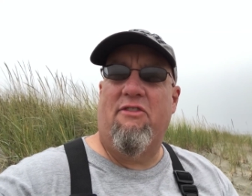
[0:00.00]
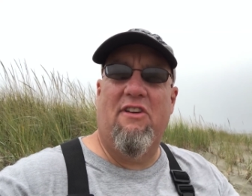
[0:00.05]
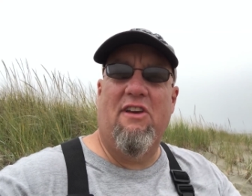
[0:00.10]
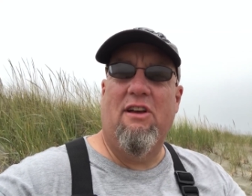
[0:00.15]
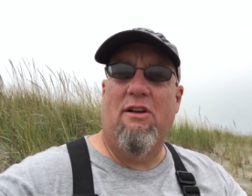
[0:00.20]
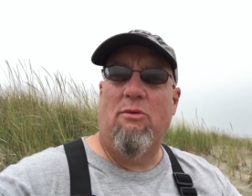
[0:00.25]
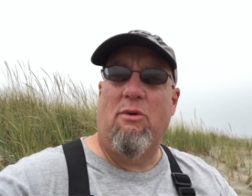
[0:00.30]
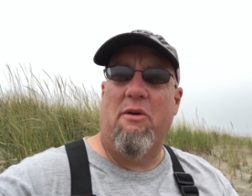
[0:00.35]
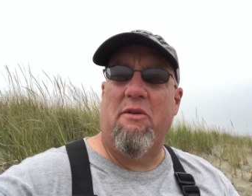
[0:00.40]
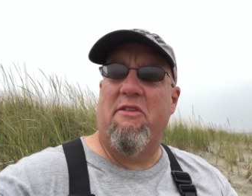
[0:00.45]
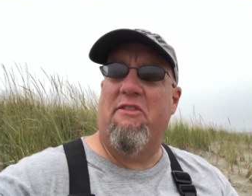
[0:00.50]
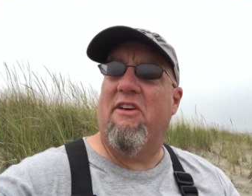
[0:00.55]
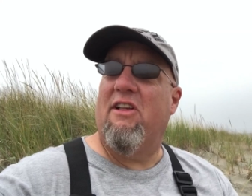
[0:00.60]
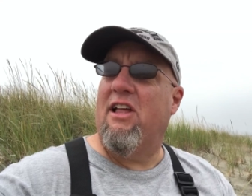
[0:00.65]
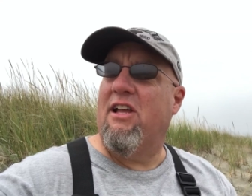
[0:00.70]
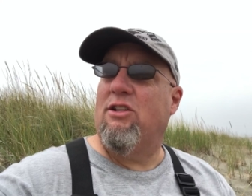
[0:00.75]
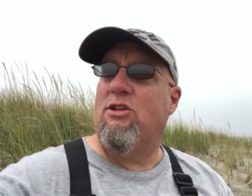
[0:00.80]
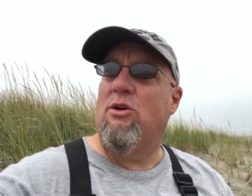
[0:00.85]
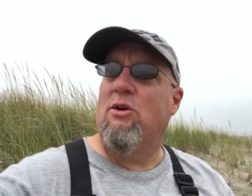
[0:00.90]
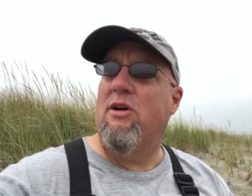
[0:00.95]
feel, what we feel
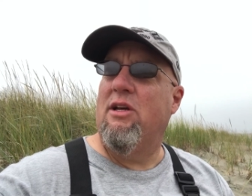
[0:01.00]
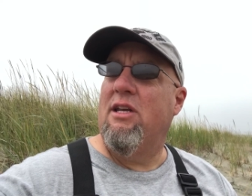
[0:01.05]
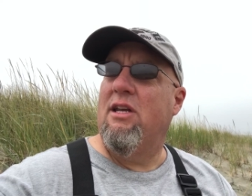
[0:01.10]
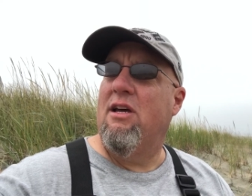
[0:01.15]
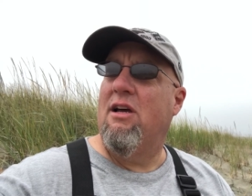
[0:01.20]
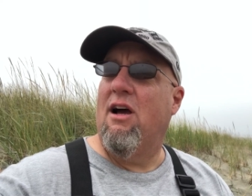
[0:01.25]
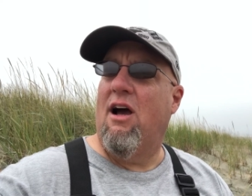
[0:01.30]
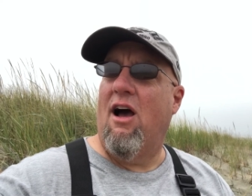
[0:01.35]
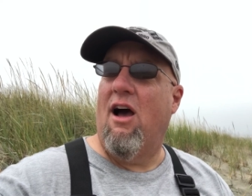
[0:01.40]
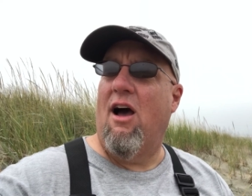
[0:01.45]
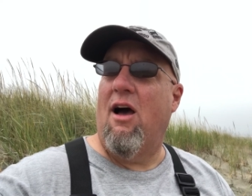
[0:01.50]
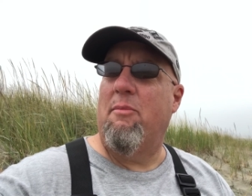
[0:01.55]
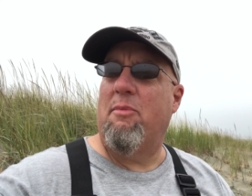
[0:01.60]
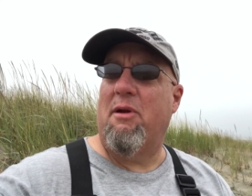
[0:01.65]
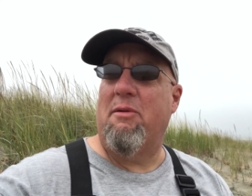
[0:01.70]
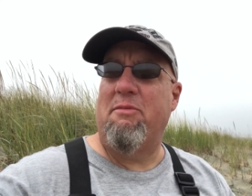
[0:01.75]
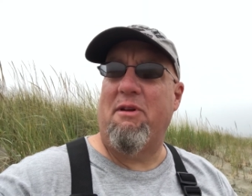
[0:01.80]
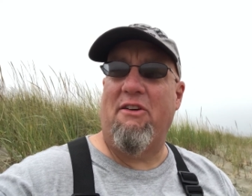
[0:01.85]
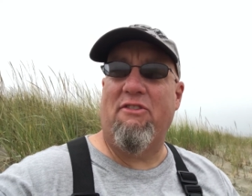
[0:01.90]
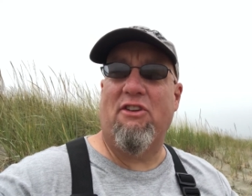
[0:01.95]
like doing. But
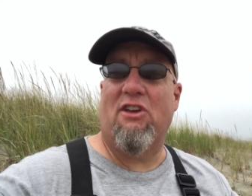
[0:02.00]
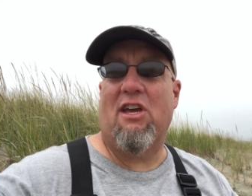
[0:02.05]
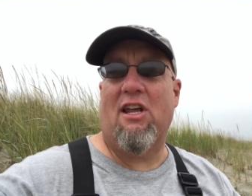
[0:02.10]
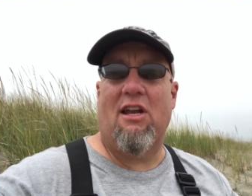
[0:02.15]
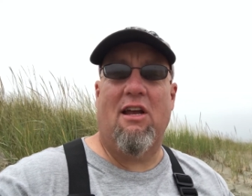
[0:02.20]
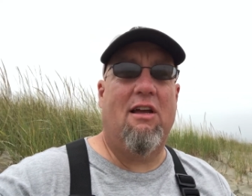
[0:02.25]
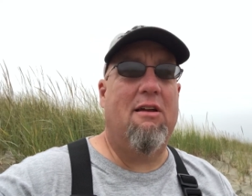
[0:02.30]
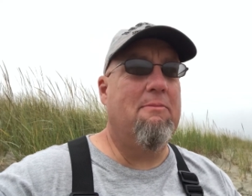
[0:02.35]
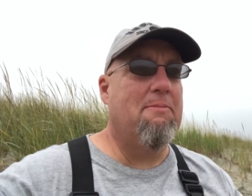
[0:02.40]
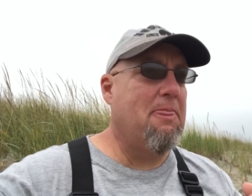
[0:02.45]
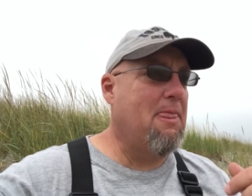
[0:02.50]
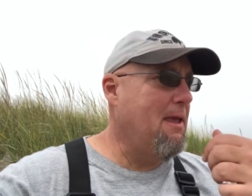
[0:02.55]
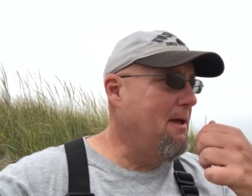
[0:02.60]
I'm definitely